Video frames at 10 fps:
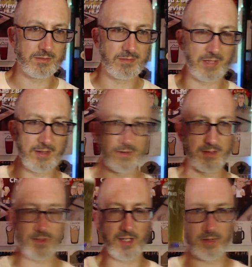I know this
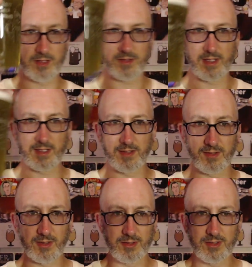can not this lighting doesn't
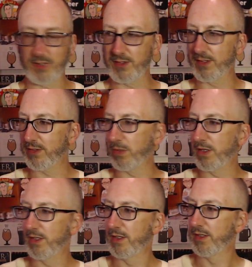do it justice,
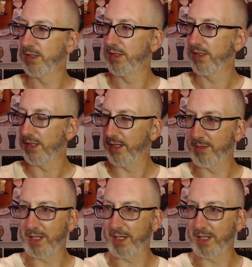but um, I can